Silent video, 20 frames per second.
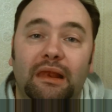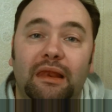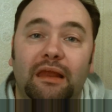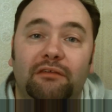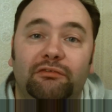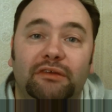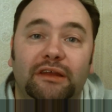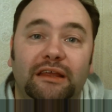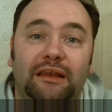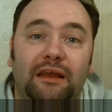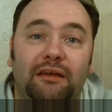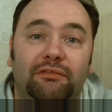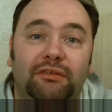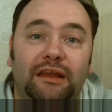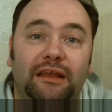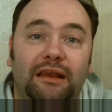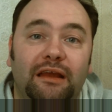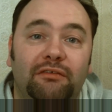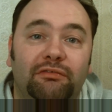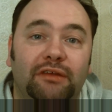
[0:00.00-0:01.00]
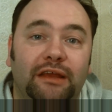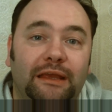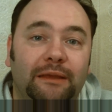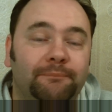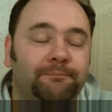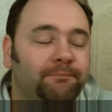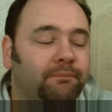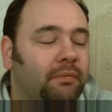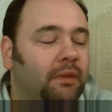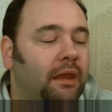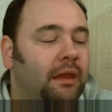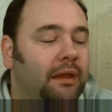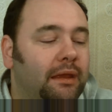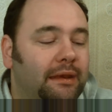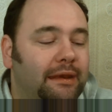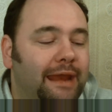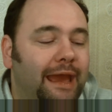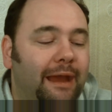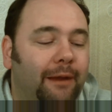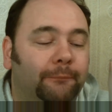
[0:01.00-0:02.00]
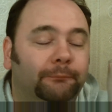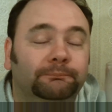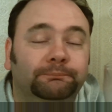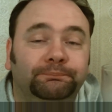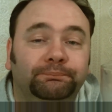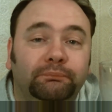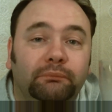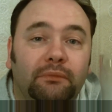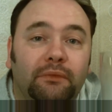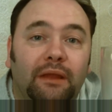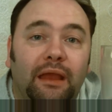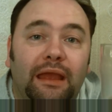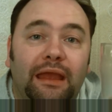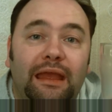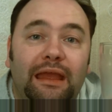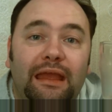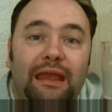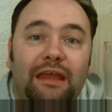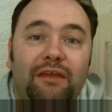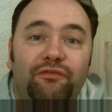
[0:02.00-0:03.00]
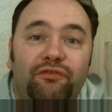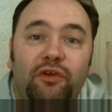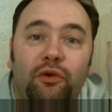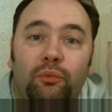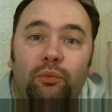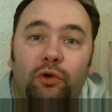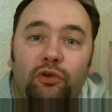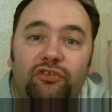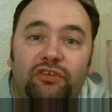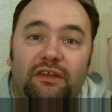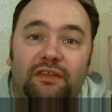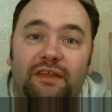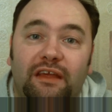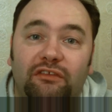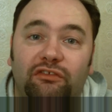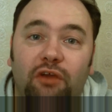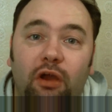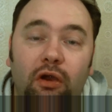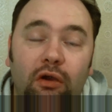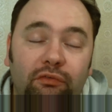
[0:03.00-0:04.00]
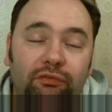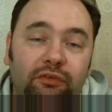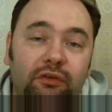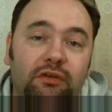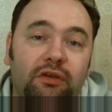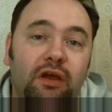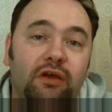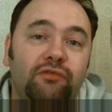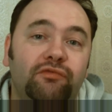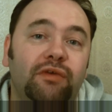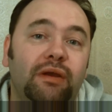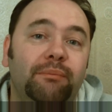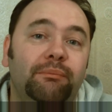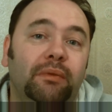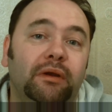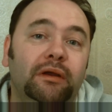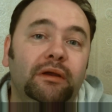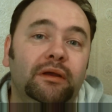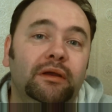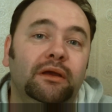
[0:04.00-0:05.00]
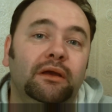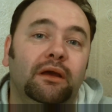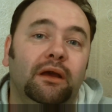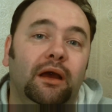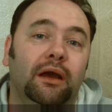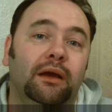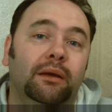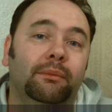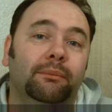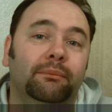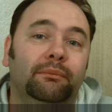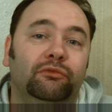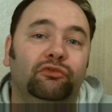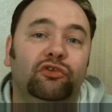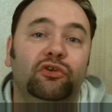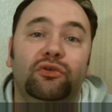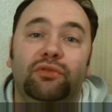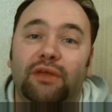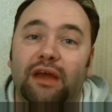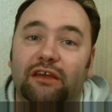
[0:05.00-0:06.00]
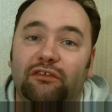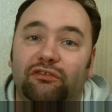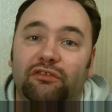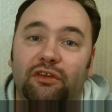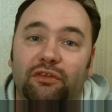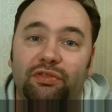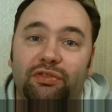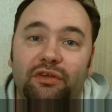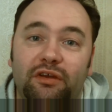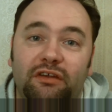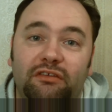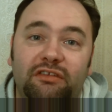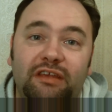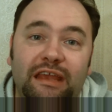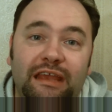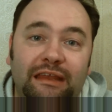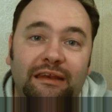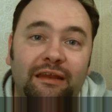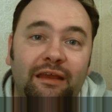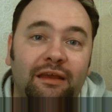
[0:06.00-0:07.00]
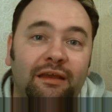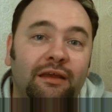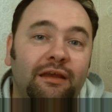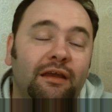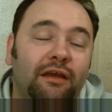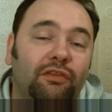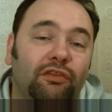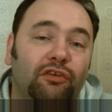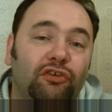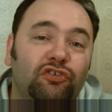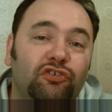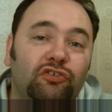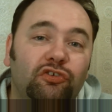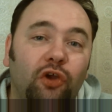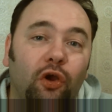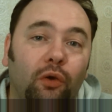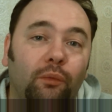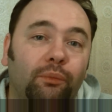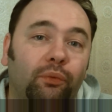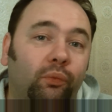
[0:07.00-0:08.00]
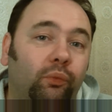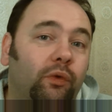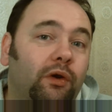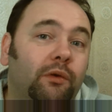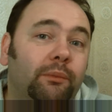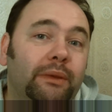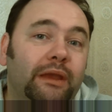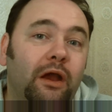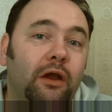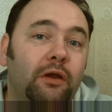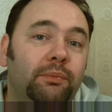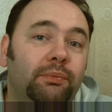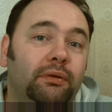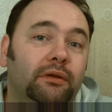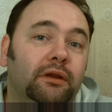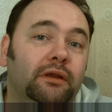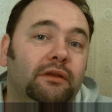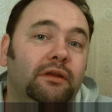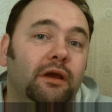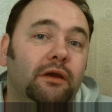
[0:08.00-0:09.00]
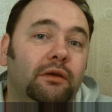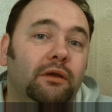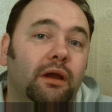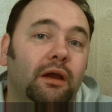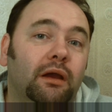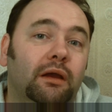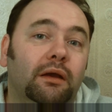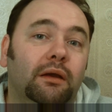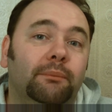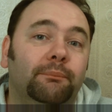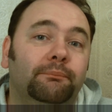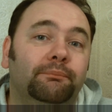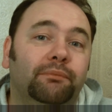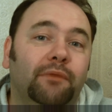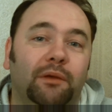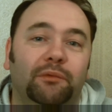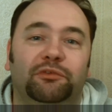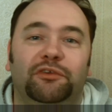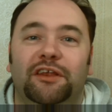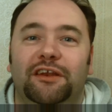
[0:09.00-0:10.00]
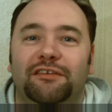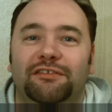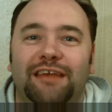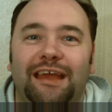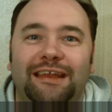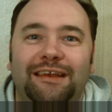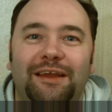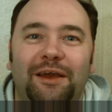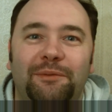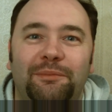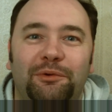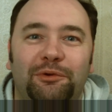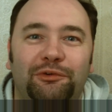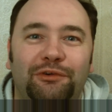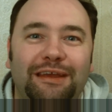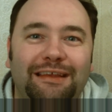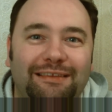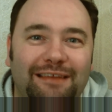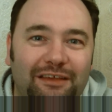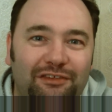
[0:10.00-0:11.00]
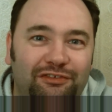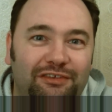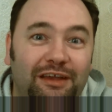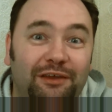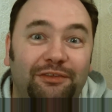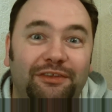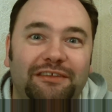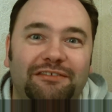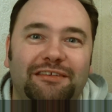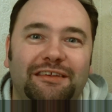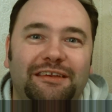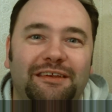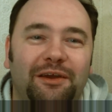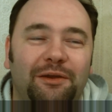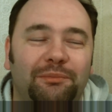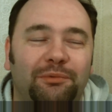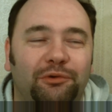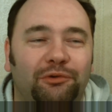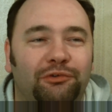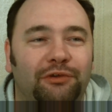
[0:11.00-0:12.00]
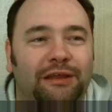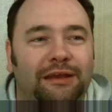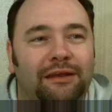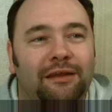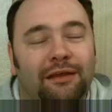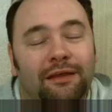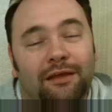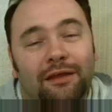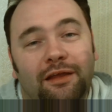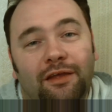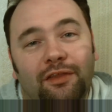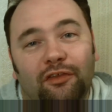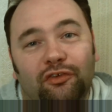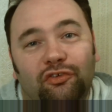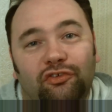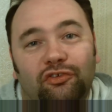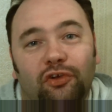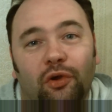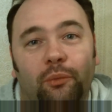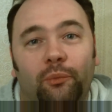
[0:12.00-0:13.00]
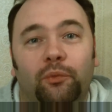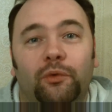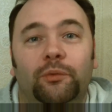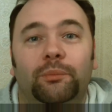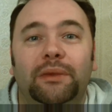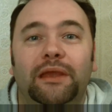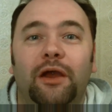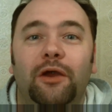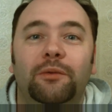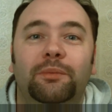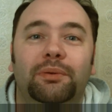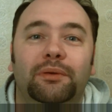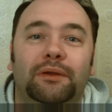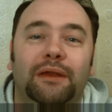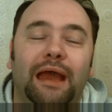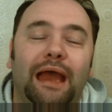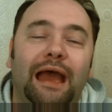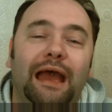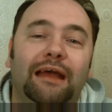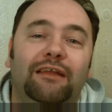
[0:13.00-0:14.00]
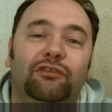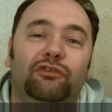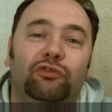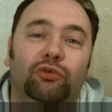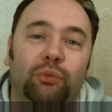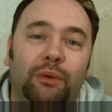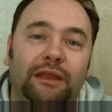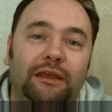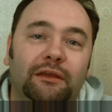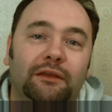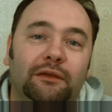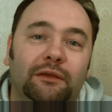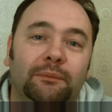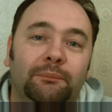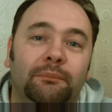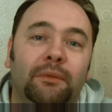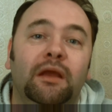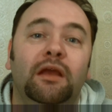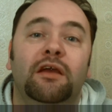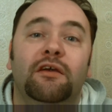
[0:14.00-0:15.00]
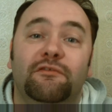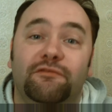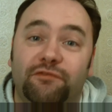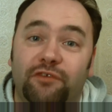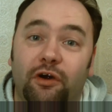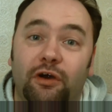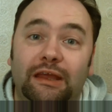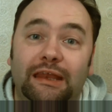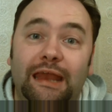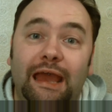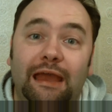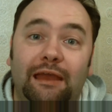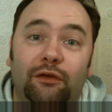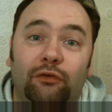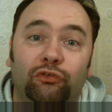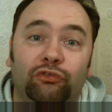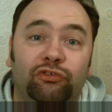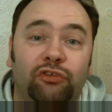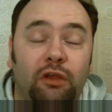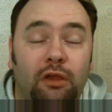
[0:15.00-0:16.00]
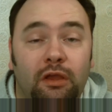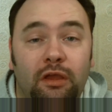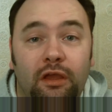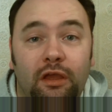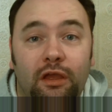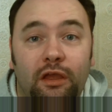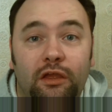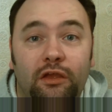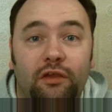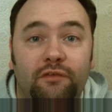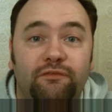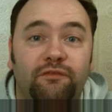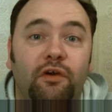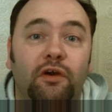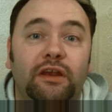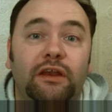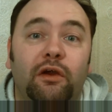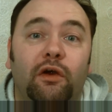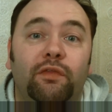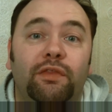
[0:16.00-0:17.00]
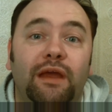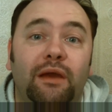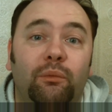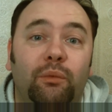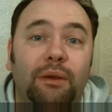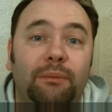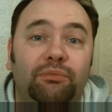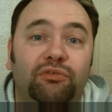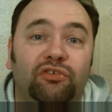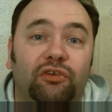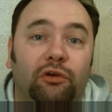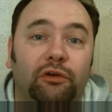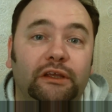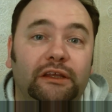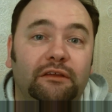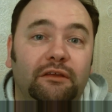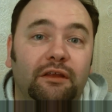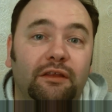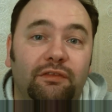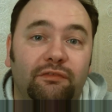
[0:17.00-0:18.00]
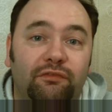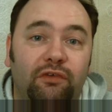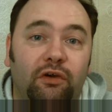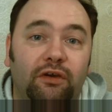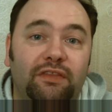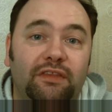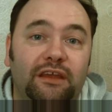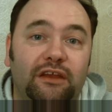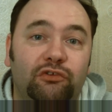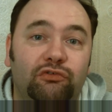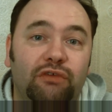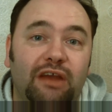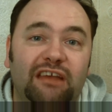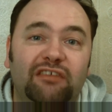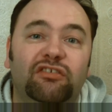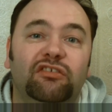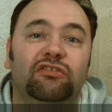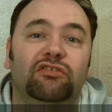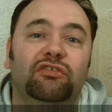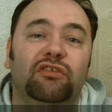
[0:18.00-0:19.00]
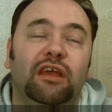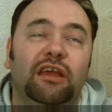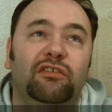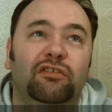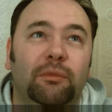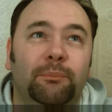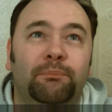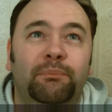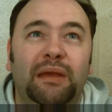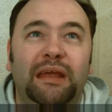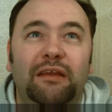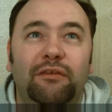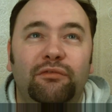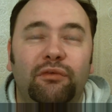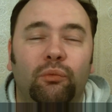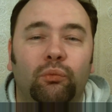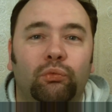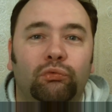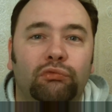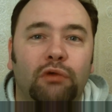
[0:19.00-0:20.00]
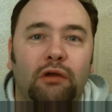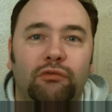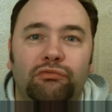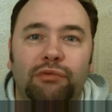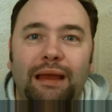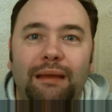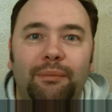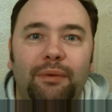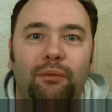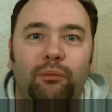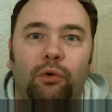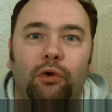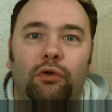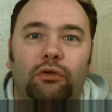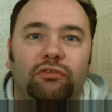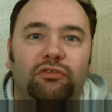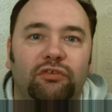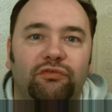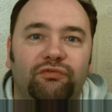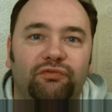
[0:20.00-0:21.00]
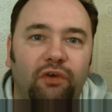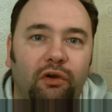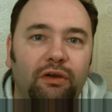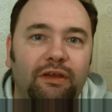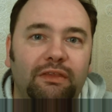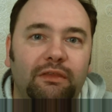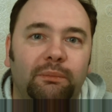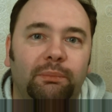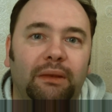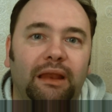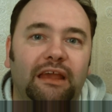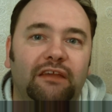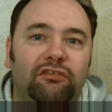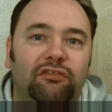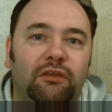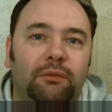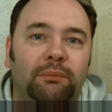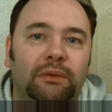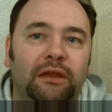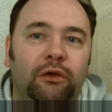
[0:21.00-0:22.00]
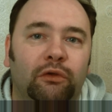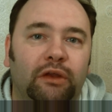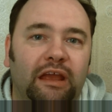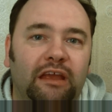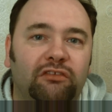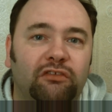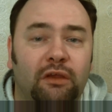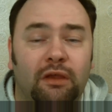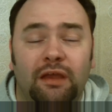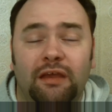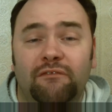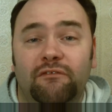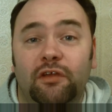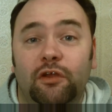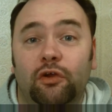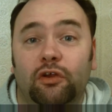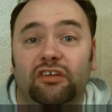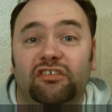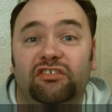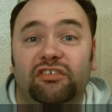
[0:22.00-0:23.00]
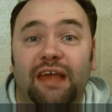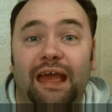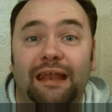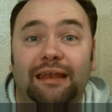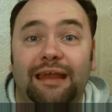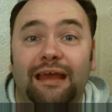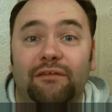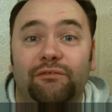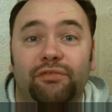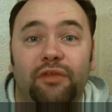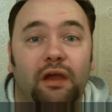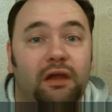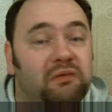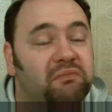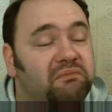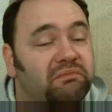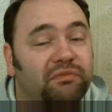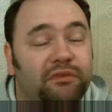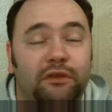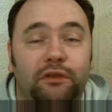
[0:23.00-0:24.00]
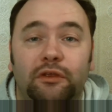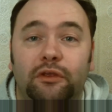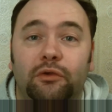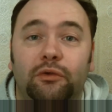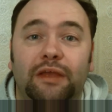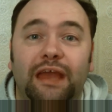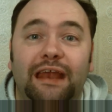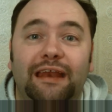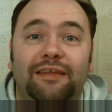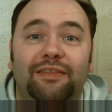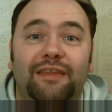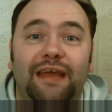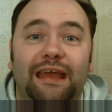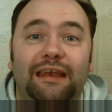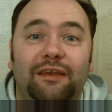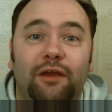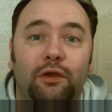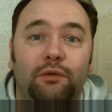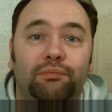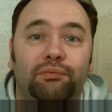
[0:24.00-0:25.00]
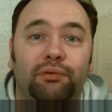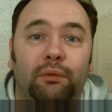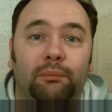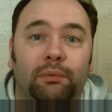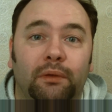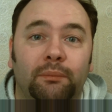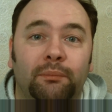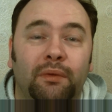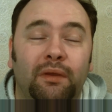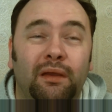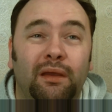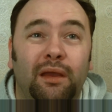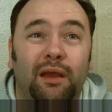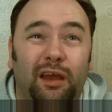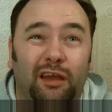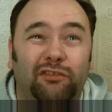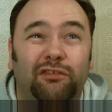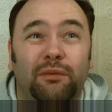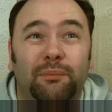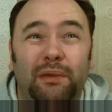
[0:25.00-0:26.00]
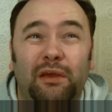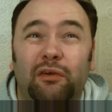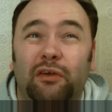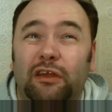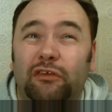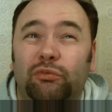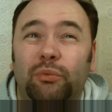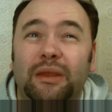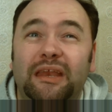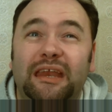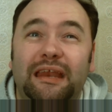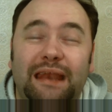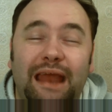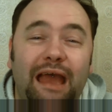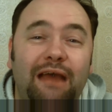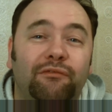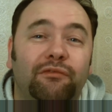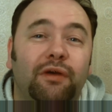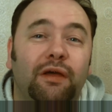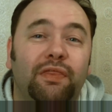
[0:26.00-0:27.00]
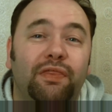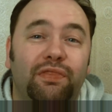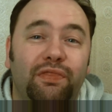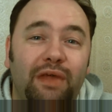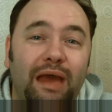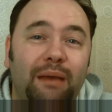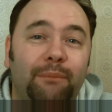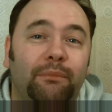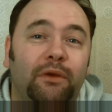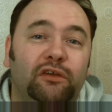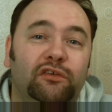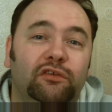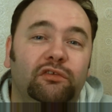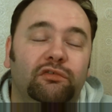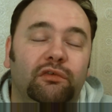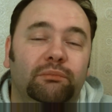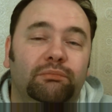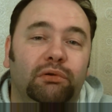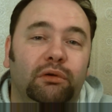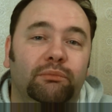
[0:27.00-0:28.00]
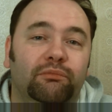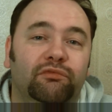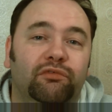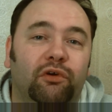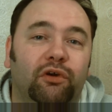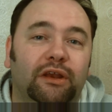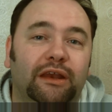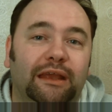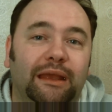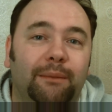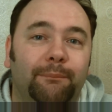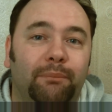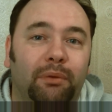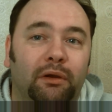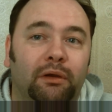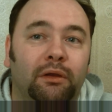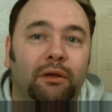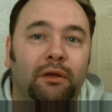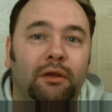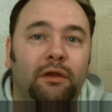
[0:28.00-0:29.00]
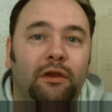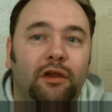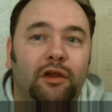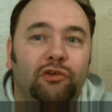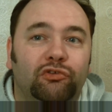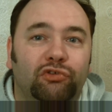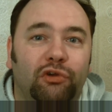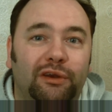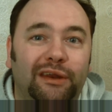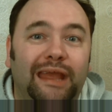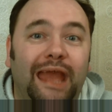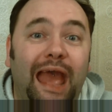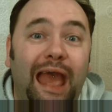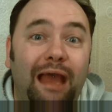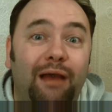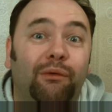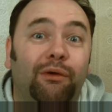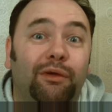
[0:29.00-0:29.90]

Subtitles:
Lovely, lovely, lovely. Now, if you're watching this after November 2013, the shop will be open at Noble Green. They sell this in Noble Green. The shop will be open at Twickenham Fine Ales. You can find it on their website, find the address. It's a bit of a rabbit warren to find the place, to be honest. If you've got a sat nav though, you'll get in there no problem. And to be honest, we didn't have that much of a problem finding it, but trying to get